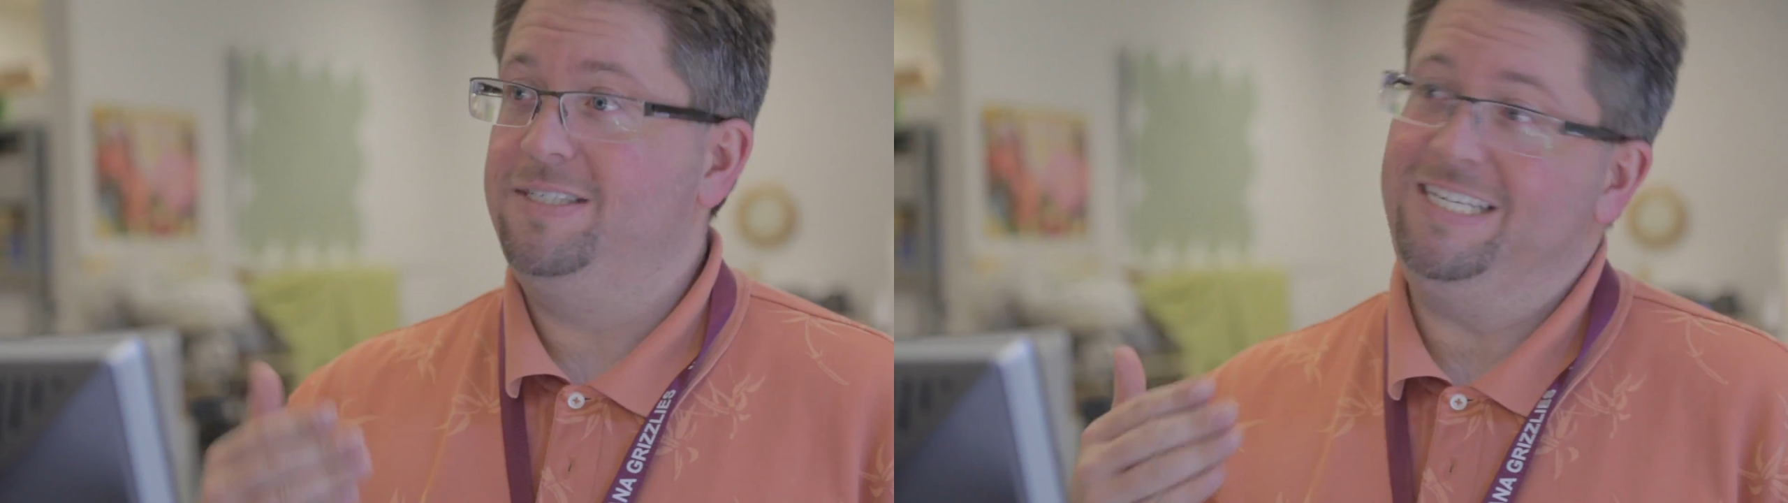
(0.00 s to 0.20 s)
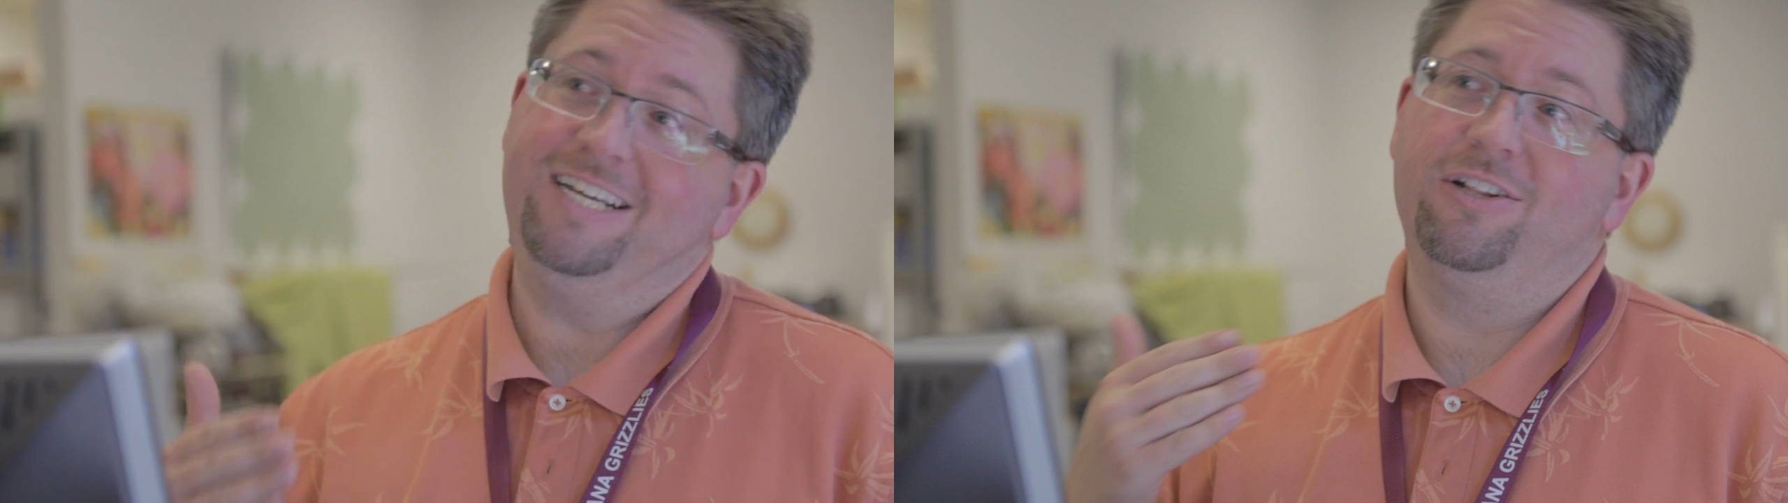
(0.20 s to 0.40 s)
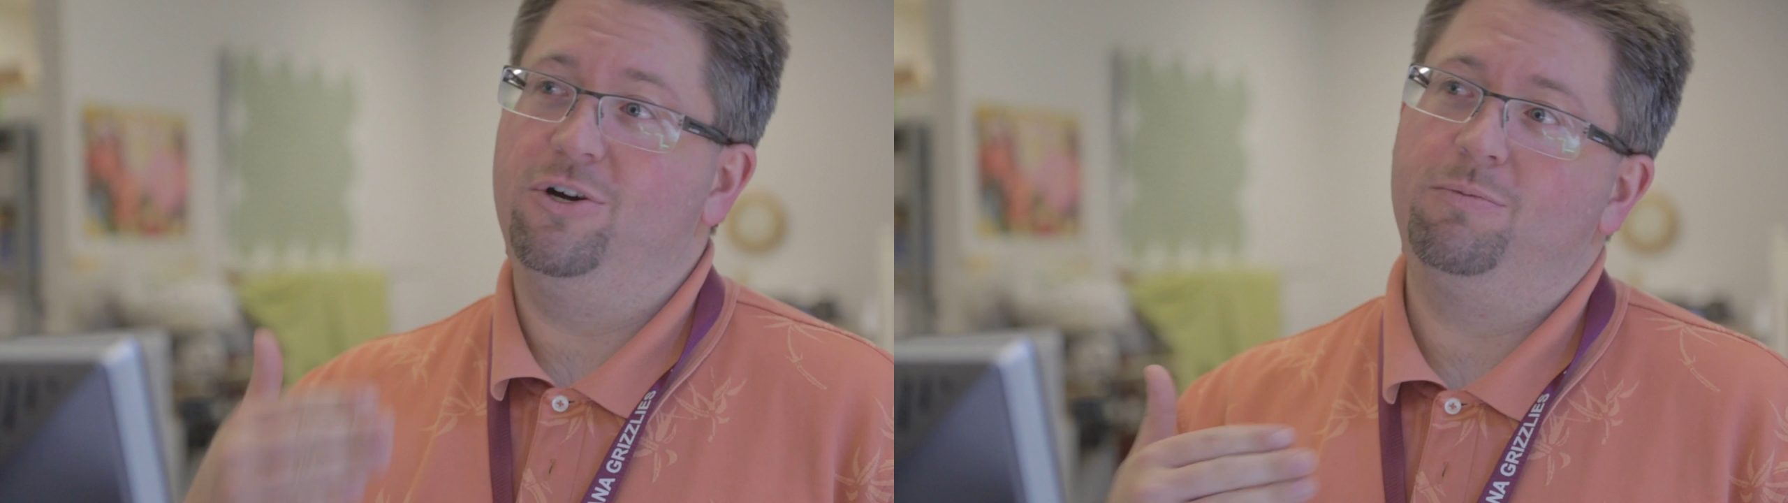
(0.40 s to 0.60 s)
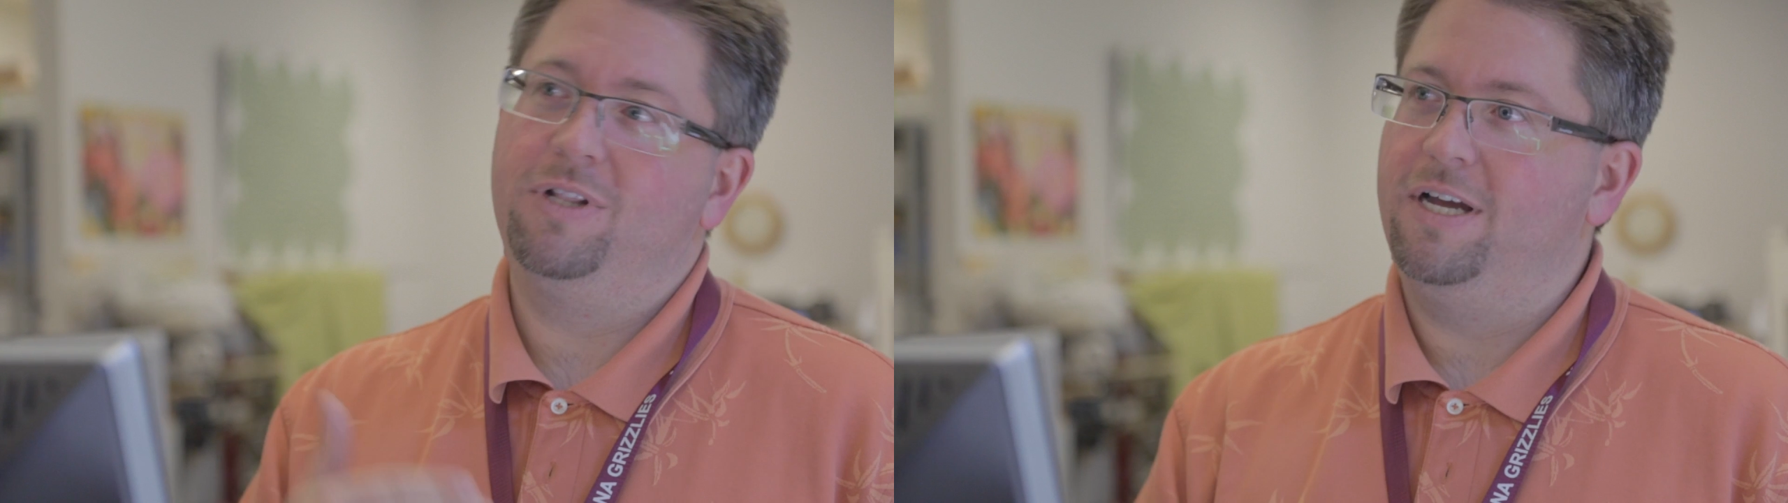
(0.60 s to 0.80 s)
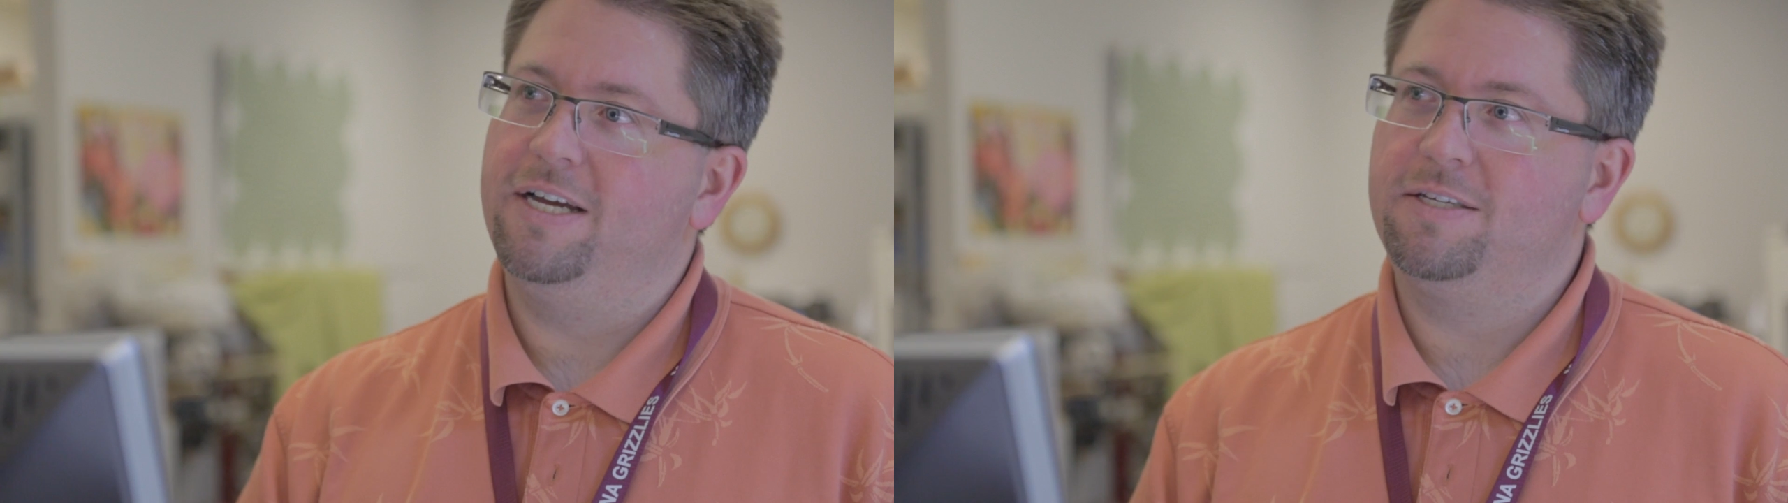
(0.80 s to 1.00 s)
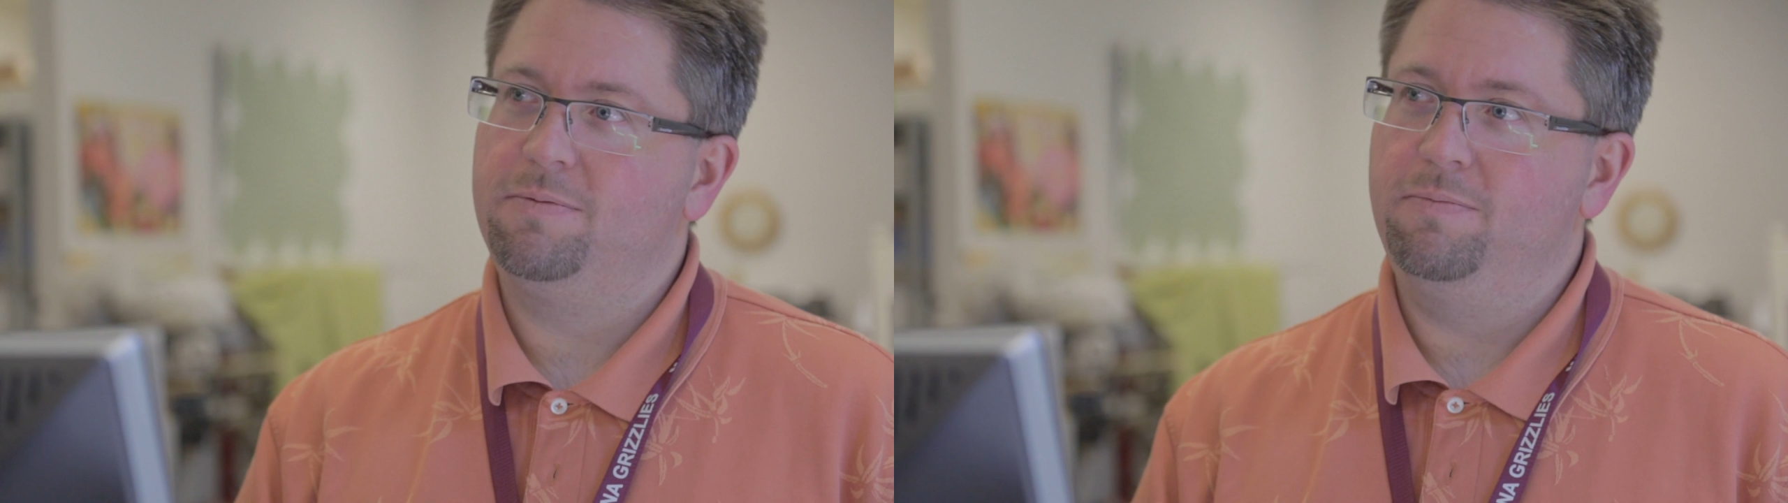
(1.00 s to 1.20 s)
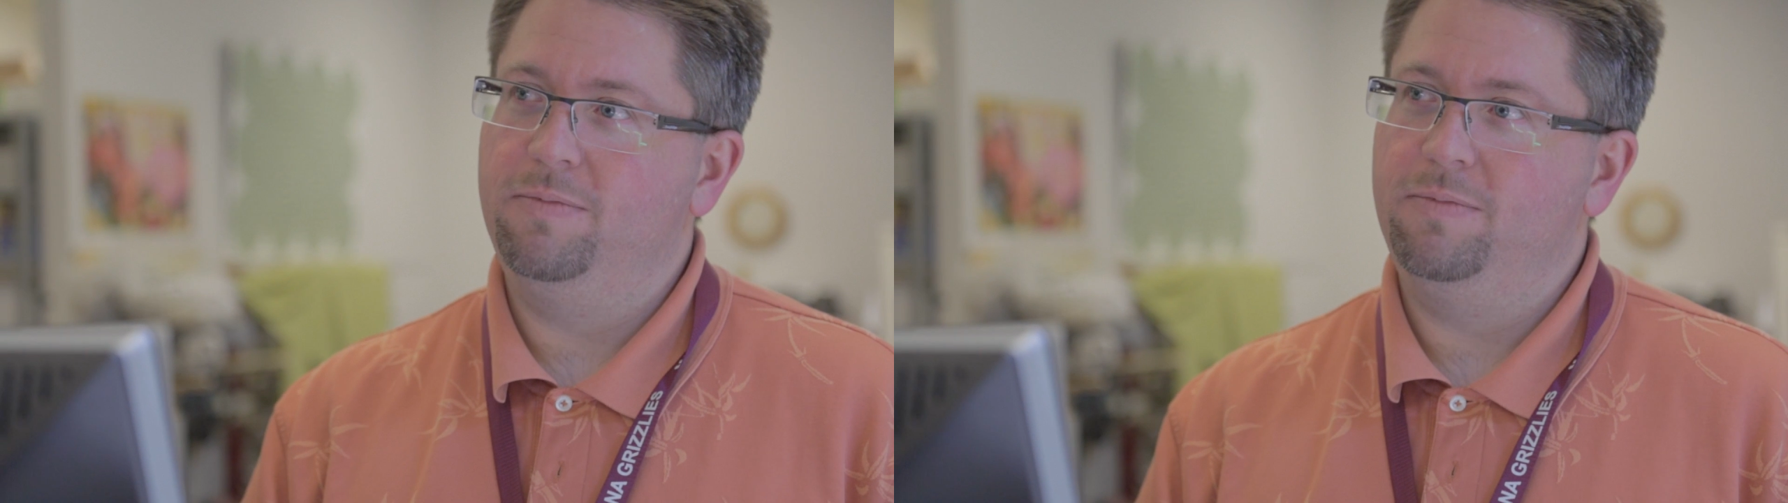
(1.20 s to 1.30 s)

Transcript: deglobalize